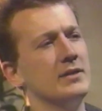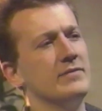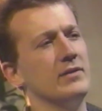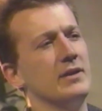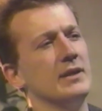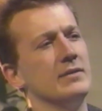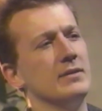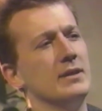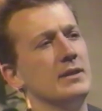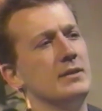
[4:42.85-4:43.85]
As for the
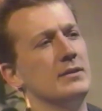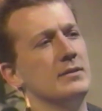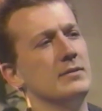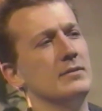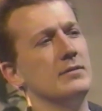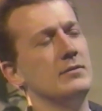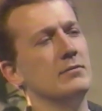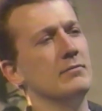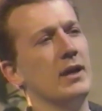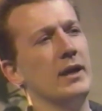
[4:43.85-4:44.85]
internet,
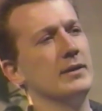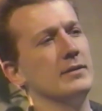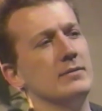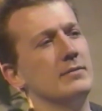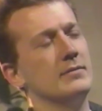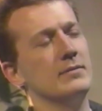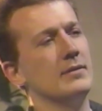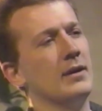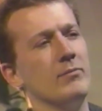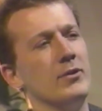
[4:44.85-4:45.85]
don't like it.
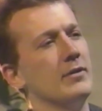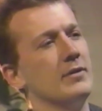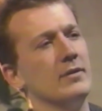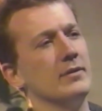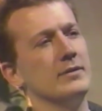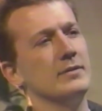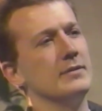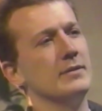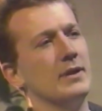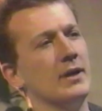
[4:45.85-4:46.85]
I'm not on it,
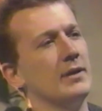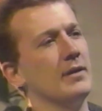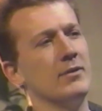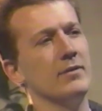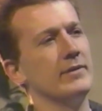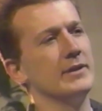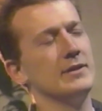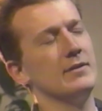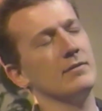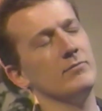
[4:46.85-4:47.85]
and I'm
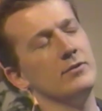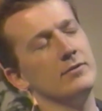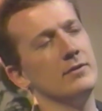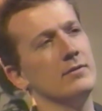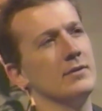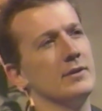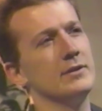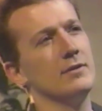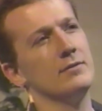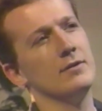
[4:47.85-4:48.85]
convinced that the computers are all going to
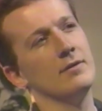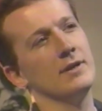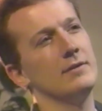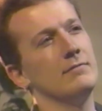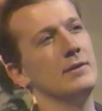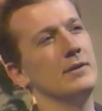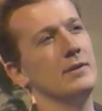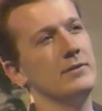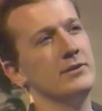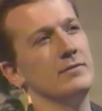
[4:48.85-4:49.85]
start talking to one
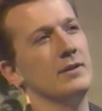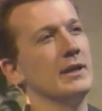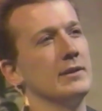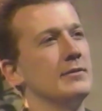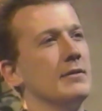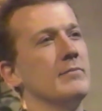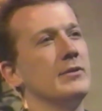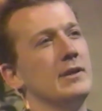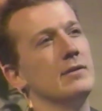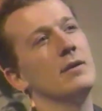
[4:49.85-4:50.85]
another soon, like in
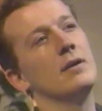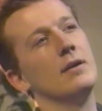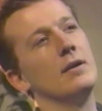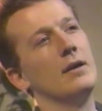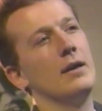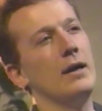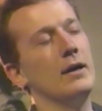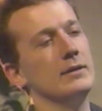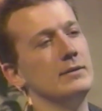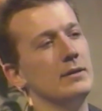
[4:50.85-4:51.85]
Terminator,
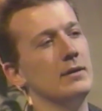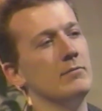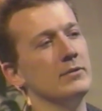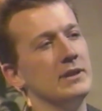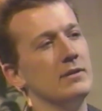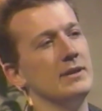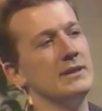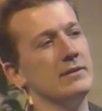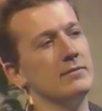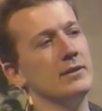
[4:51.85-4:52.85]
and one day all
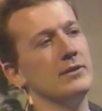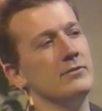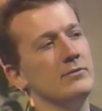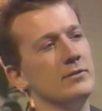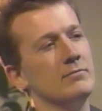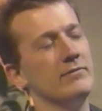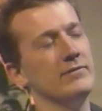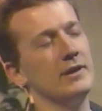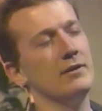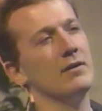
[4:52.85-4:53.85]
these internet users will
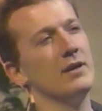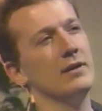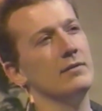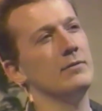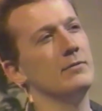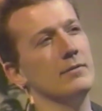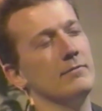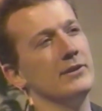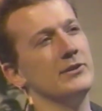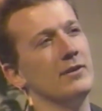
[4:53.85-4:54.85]
find Arnie at the door
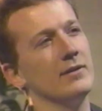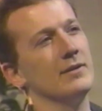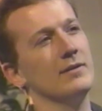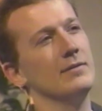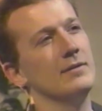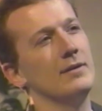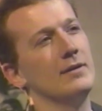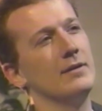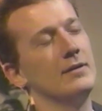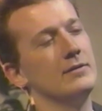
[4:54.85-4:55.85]
with a shotgun.
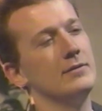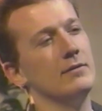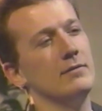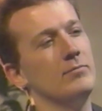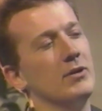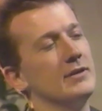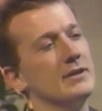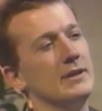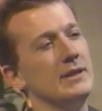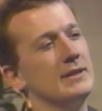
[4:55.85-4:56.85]
So
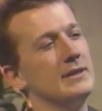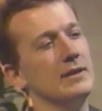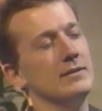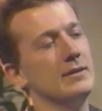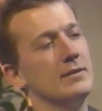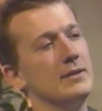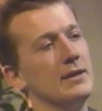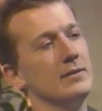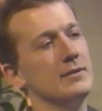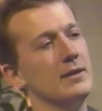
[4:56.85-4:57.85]
personally, tend
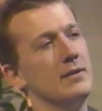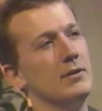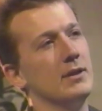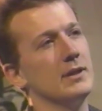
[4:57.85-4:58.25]
to stay well